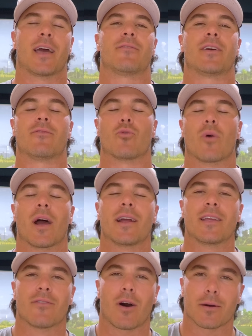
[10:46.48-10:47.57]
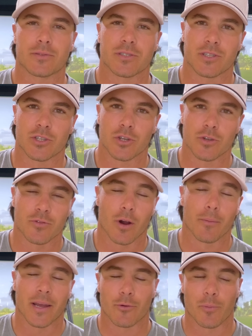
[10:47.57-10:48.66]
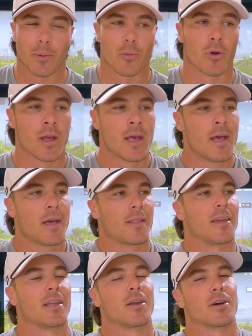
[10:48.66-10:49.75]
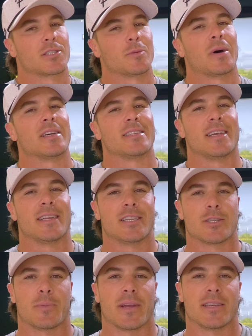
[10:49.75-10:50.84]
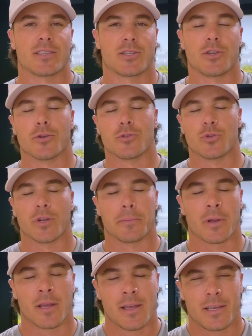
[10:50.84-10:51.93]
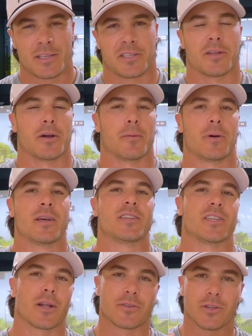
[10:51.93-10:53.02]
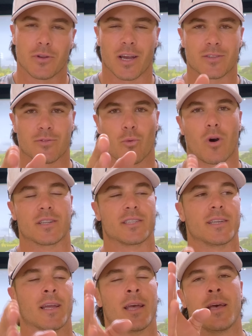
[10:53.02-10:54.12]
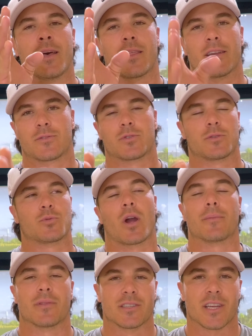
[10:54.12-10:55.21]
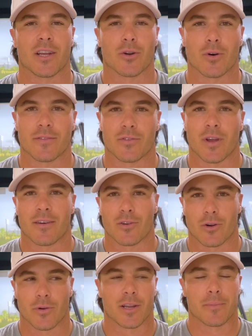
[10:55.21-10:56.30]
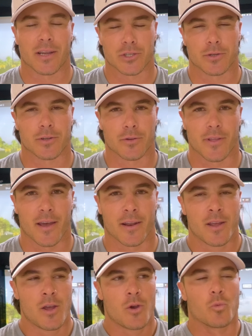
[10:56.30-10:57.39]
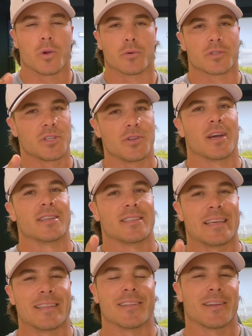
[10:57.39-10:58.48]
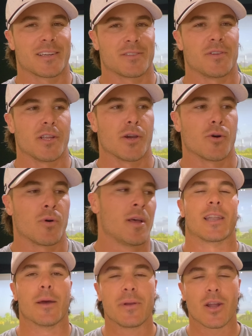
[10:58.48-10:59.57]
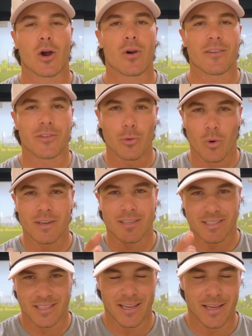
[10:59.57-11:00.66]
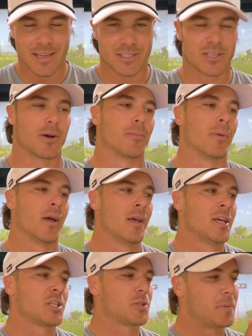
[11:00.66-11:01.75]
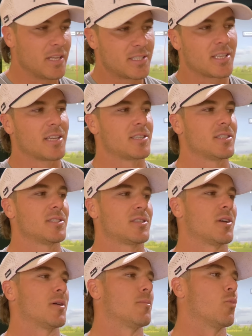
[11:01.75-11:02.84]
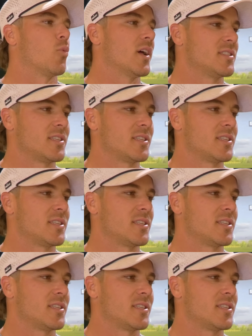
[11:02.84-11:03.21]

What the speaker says: have a variety of options to choose from, and remember, they can customize any space to your dream setup. Shout out to you guys for watching. Thanks for subscribing to the channel. If you haven't already, make sure to do that. We will see you guys in the next video. Let me know if you want to see some speed sessions, some wedge